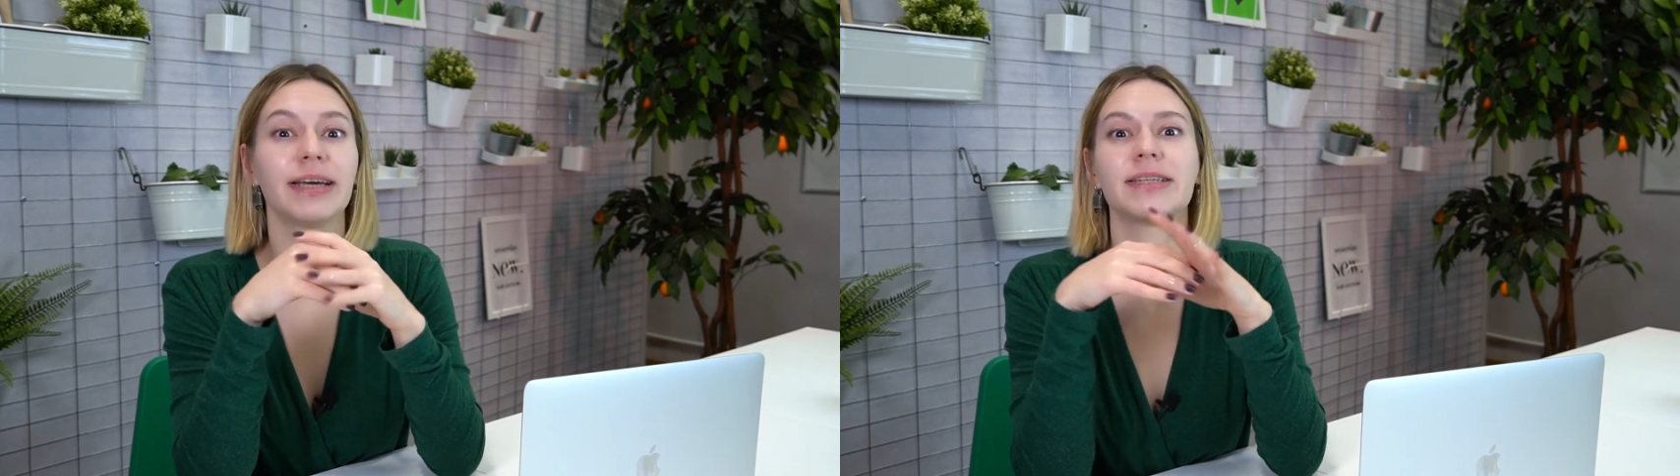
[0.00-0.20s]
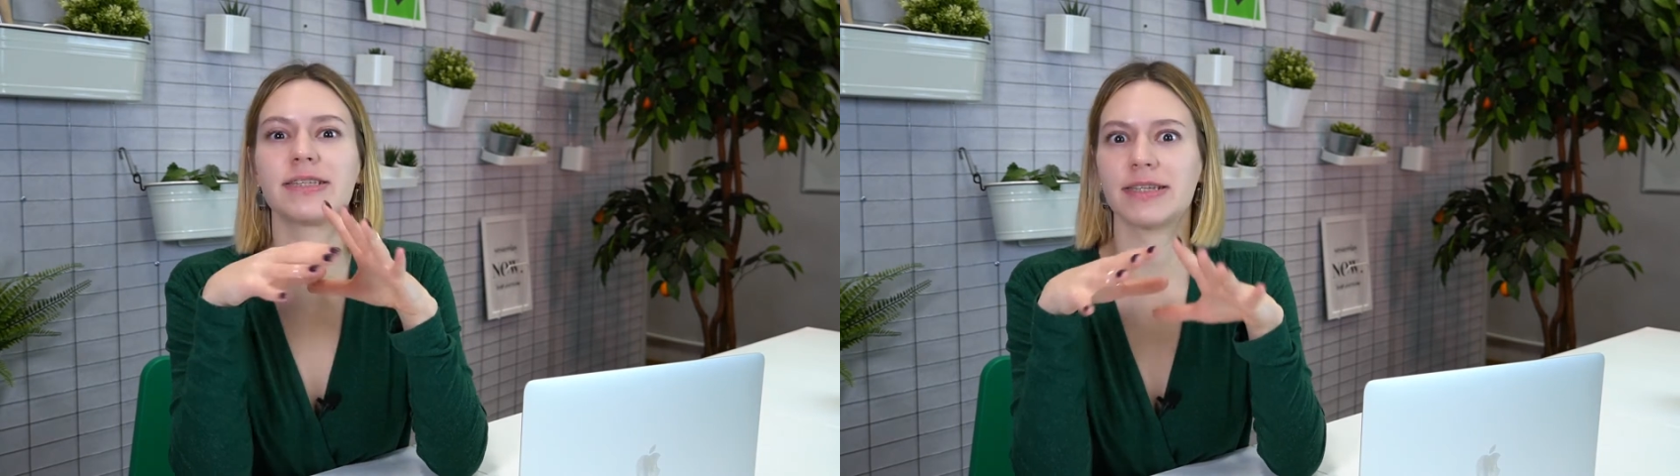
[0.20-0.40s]

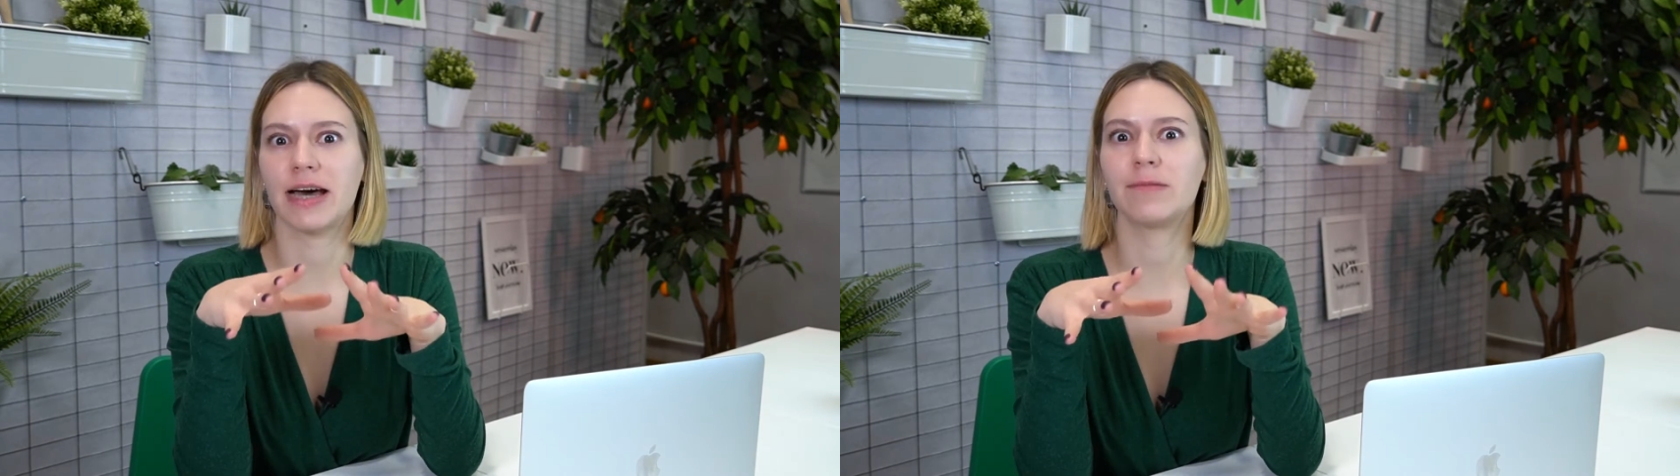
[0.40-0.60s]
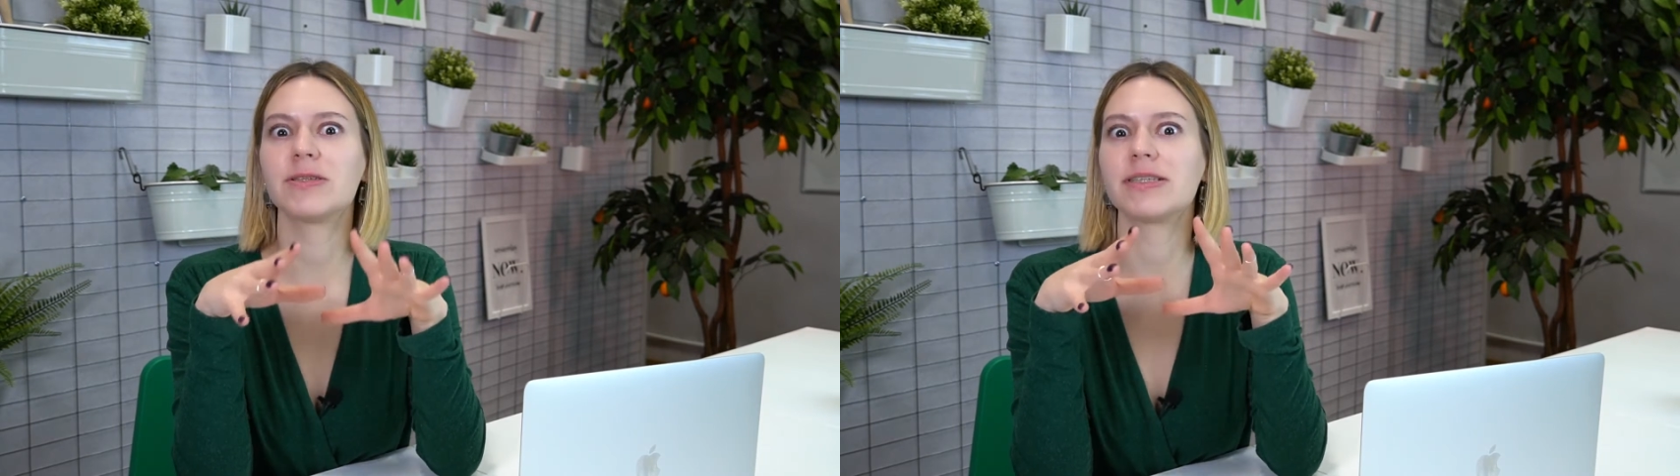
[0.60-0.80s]
It's
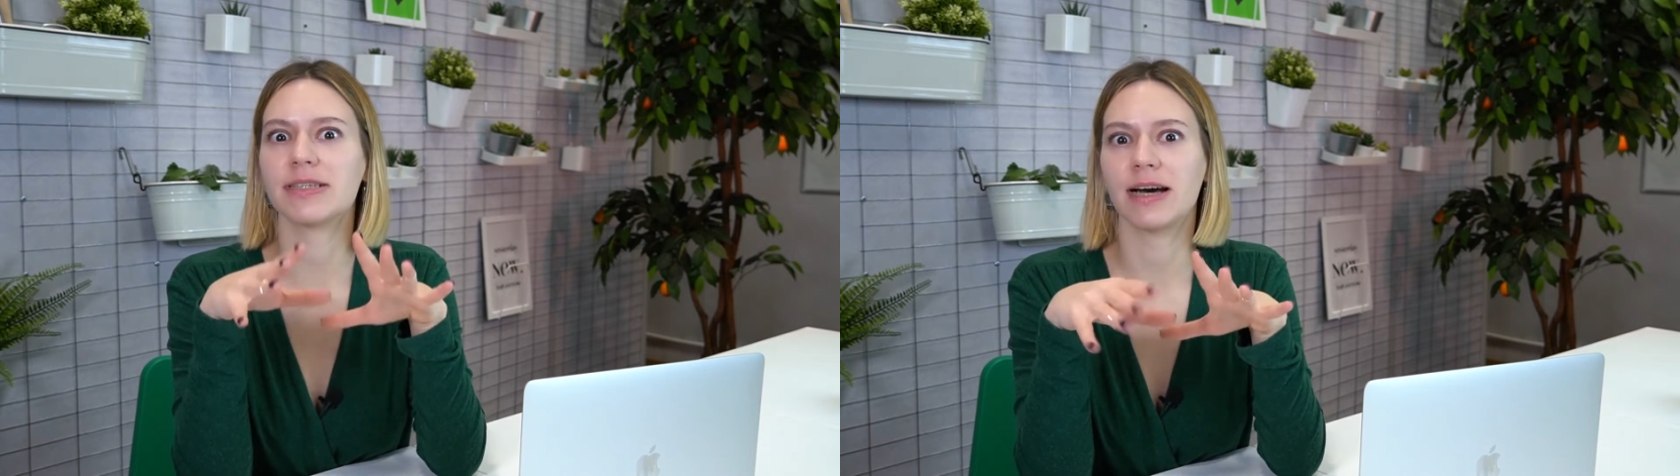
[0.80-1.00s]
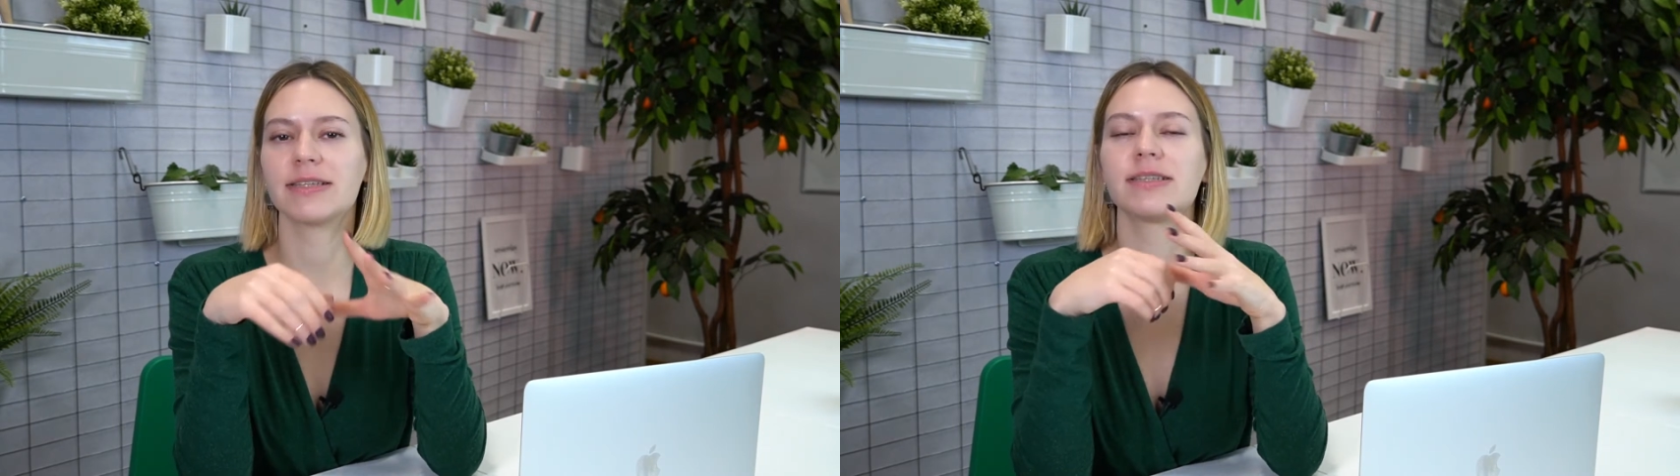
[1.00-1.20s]
time to
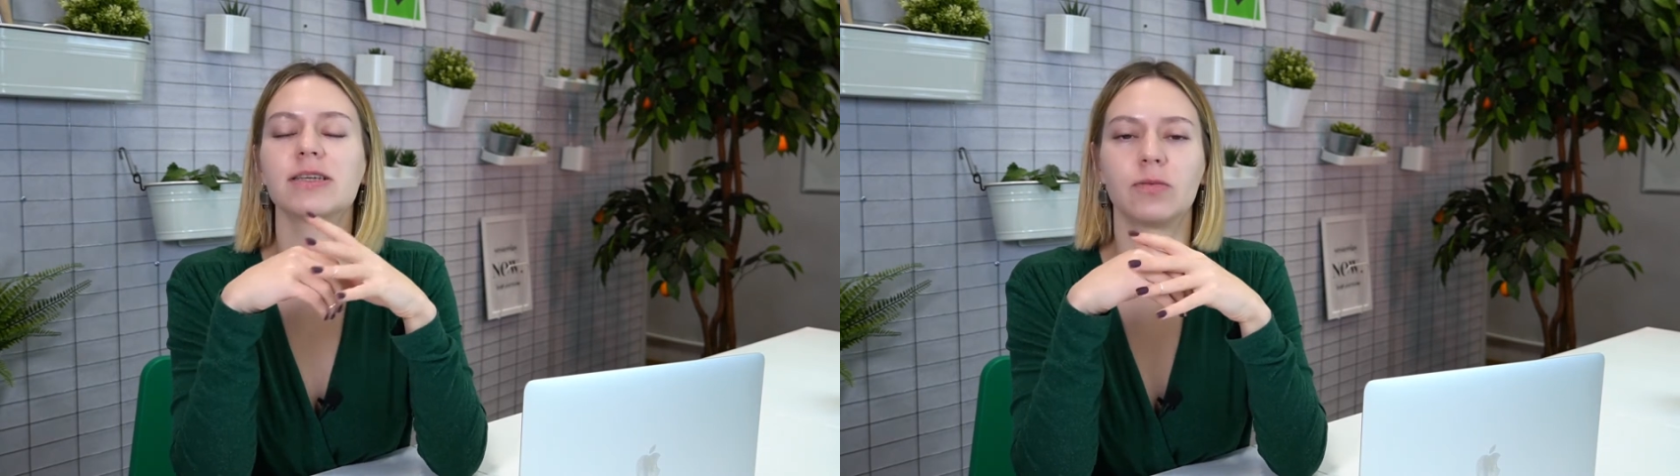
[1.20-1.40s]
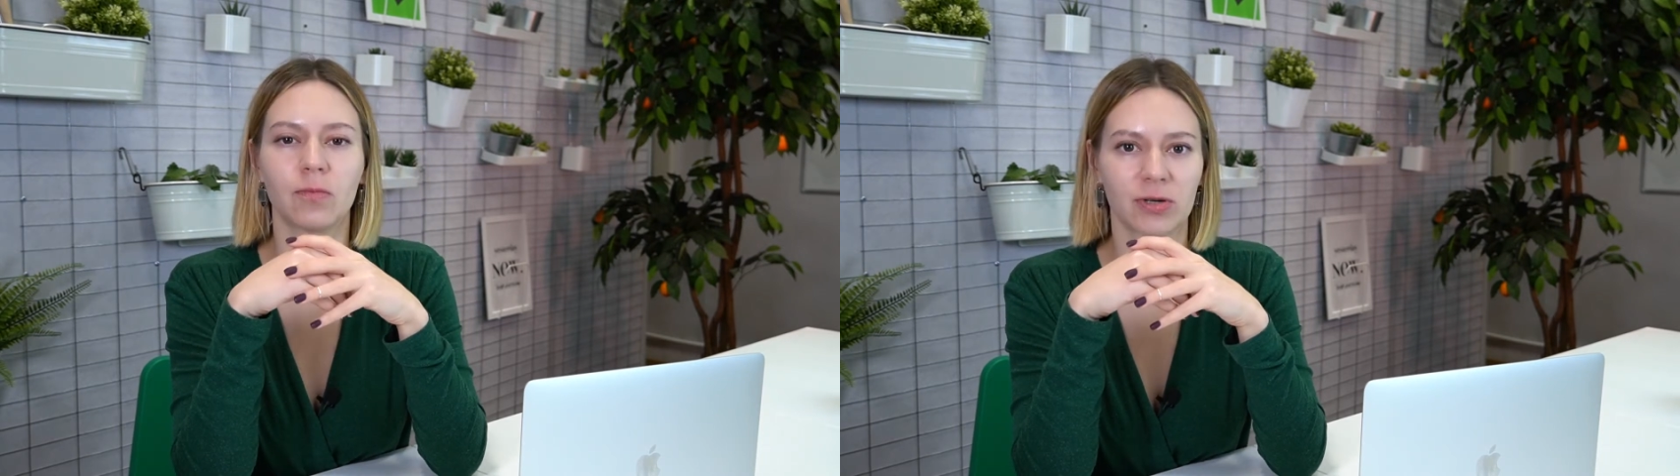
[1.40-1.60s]
discuss it
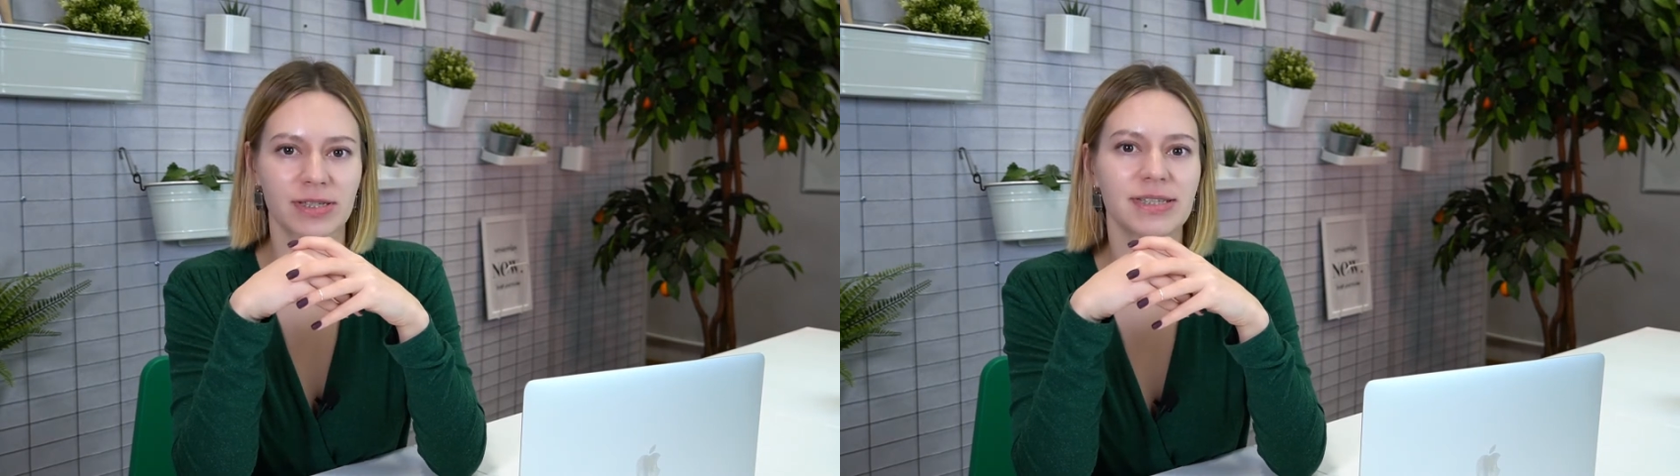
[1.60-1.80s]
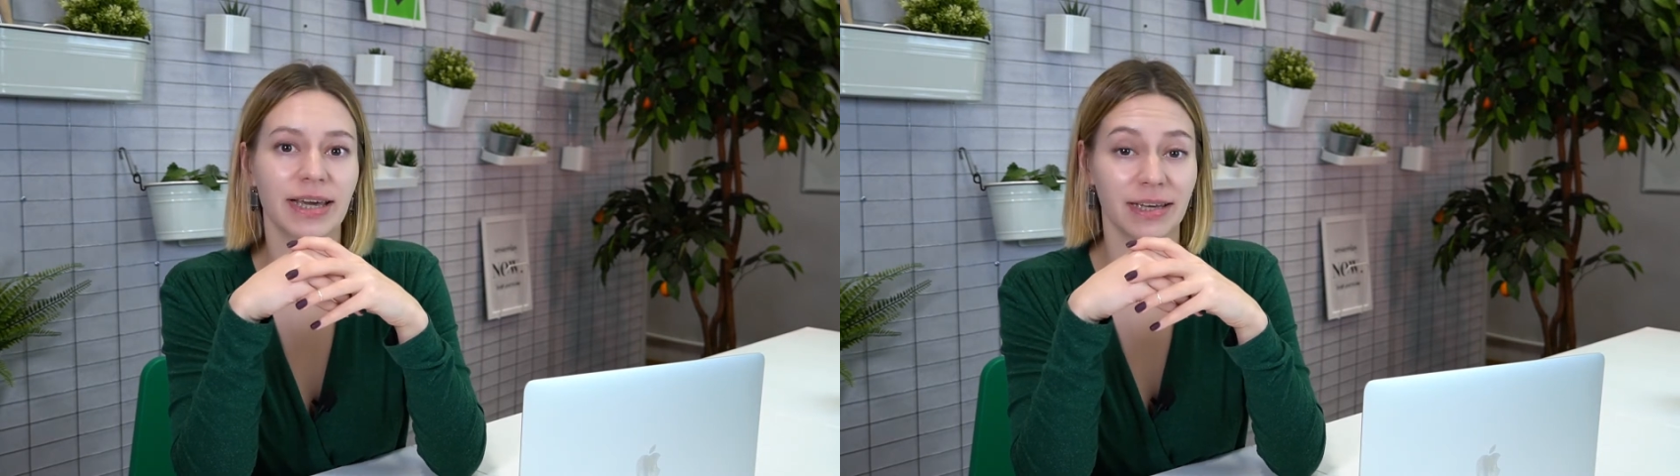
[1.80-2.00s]
in more
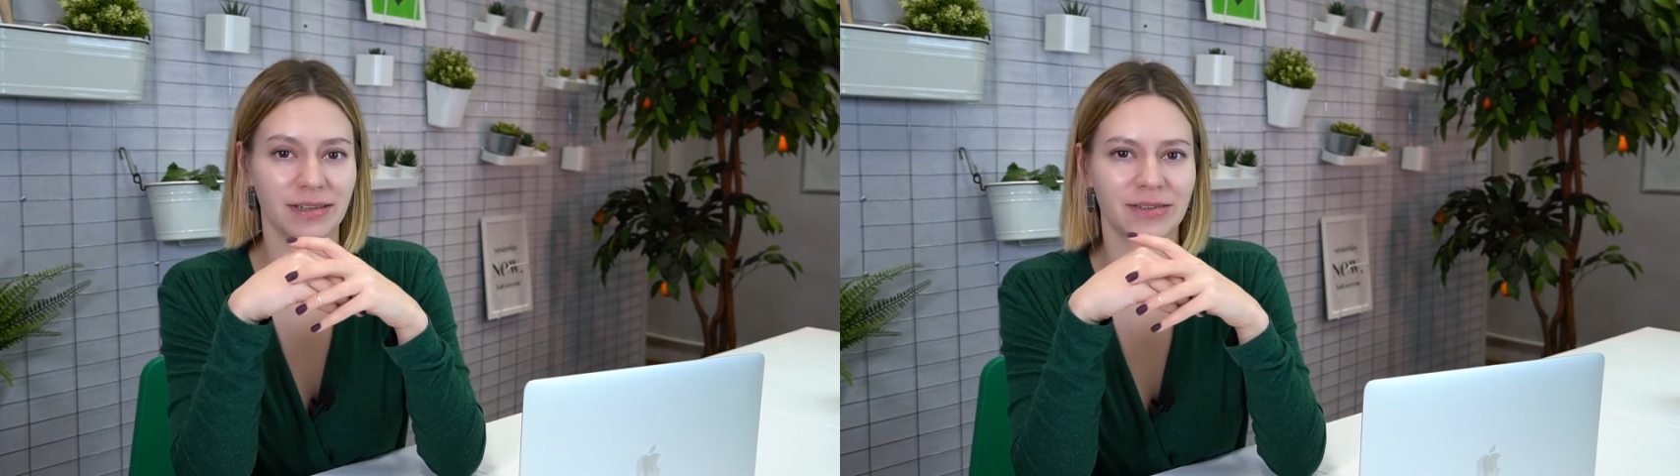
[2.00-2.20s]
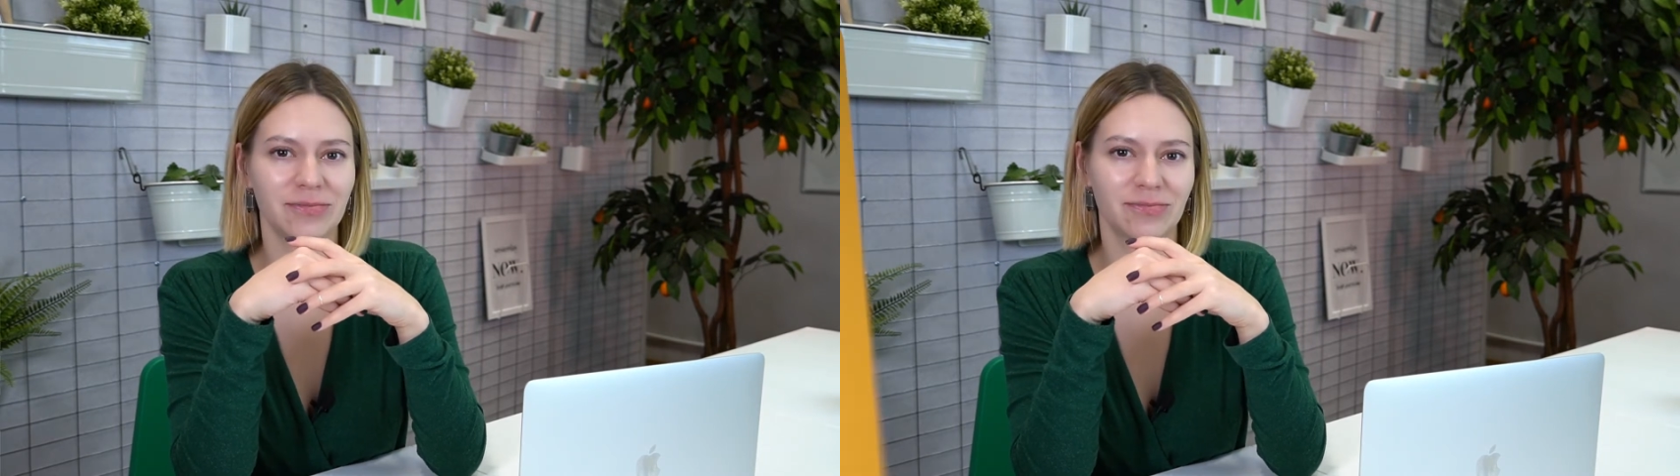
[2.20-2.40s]
detail.